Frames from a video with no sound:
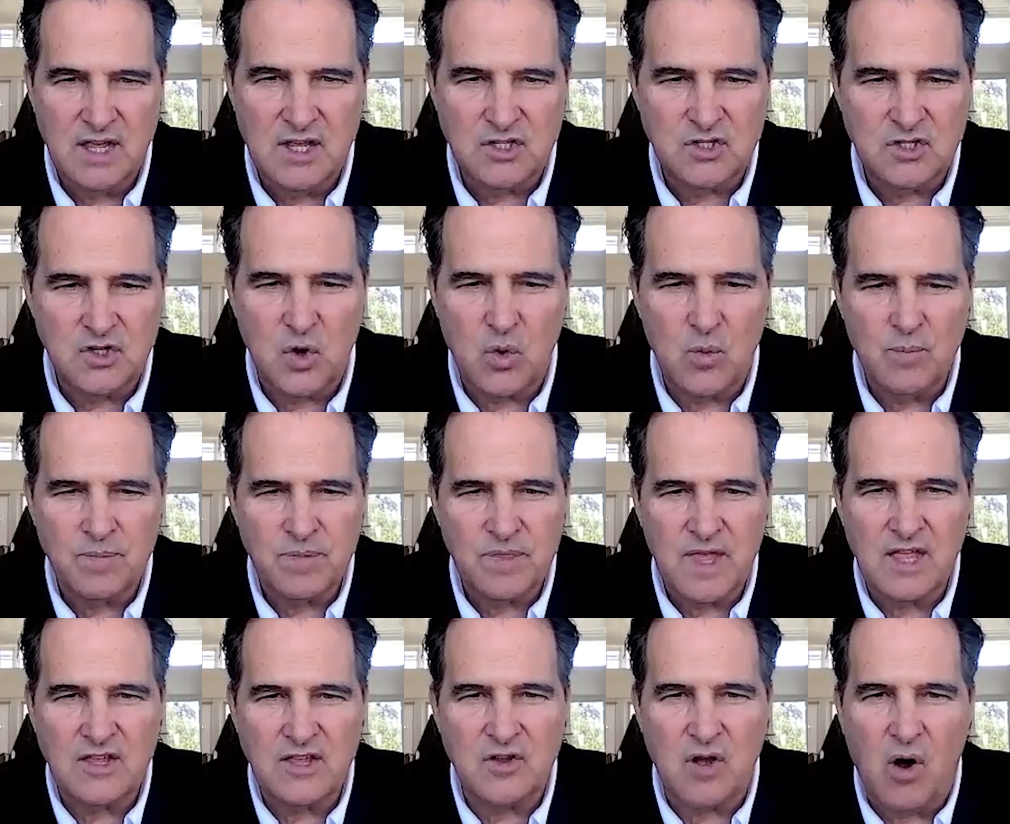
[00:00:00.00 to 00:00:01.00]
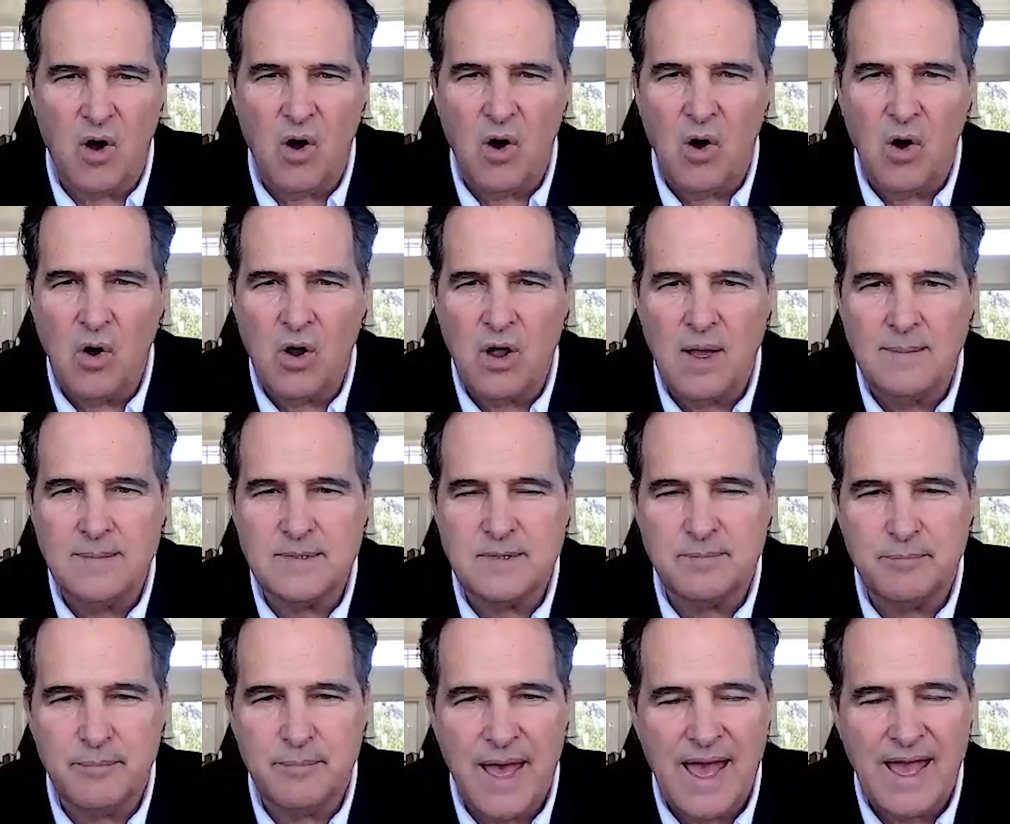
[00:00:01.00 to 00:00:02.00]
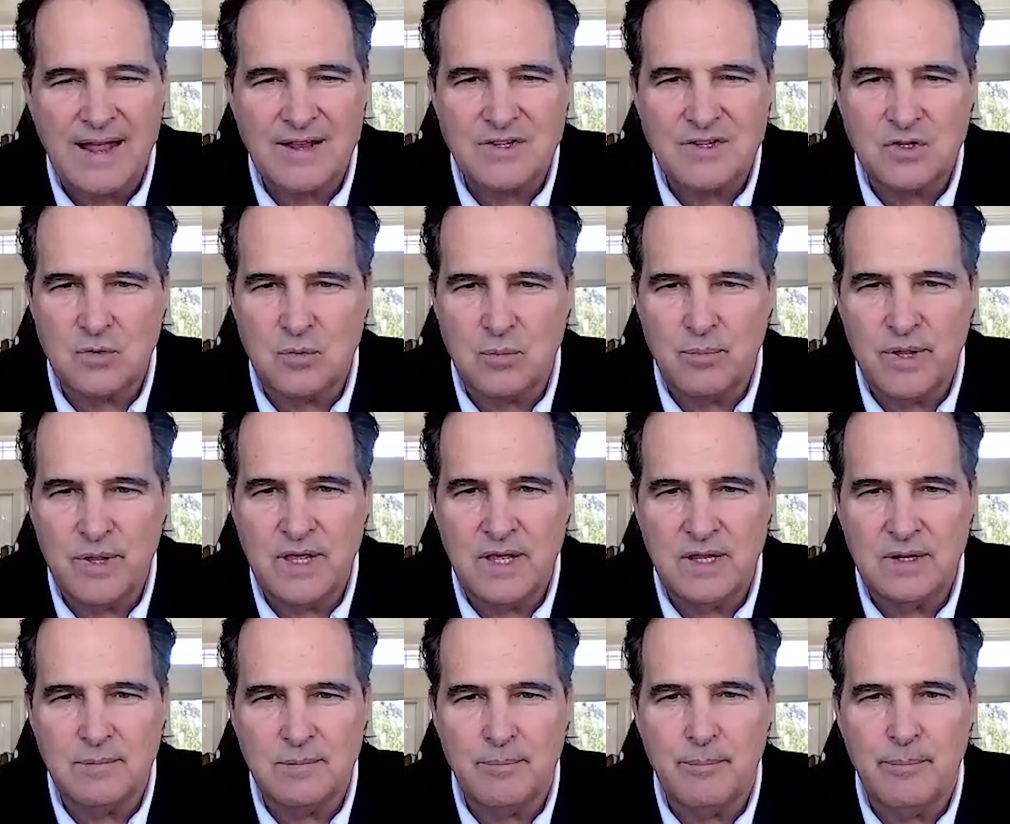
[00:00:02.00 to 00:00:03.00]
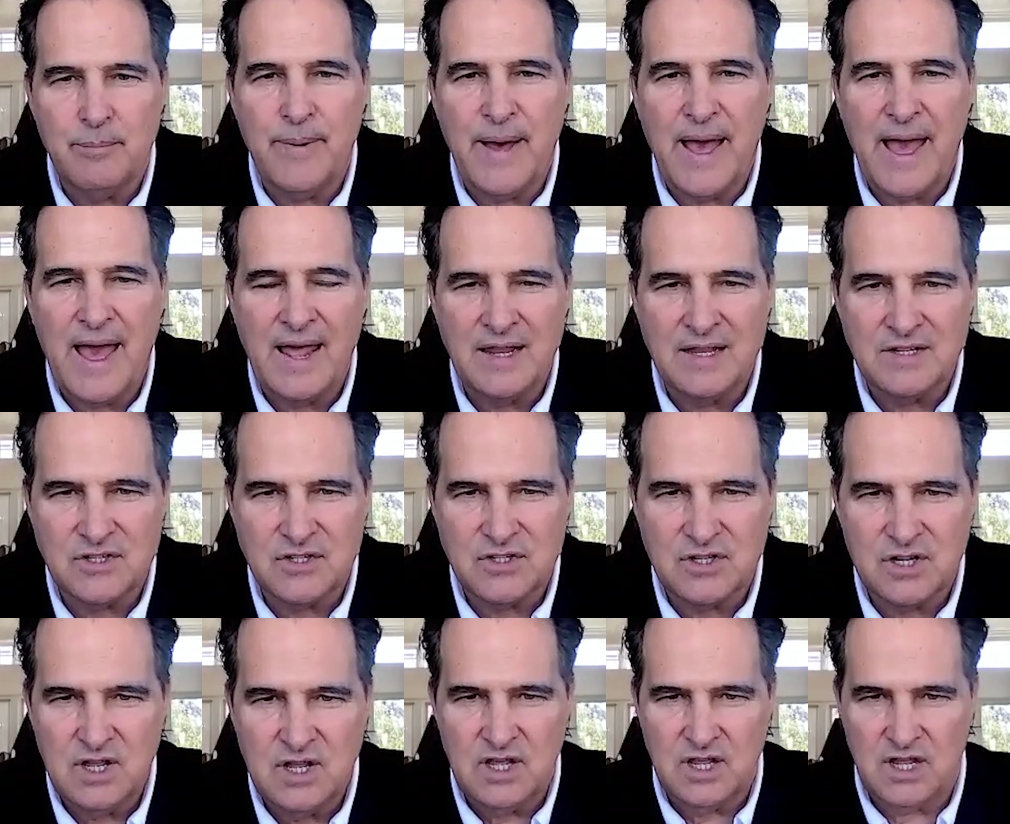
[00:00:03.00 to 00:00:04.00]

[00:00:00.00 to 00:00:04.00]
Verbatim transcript: So it's all comes back to being balanced,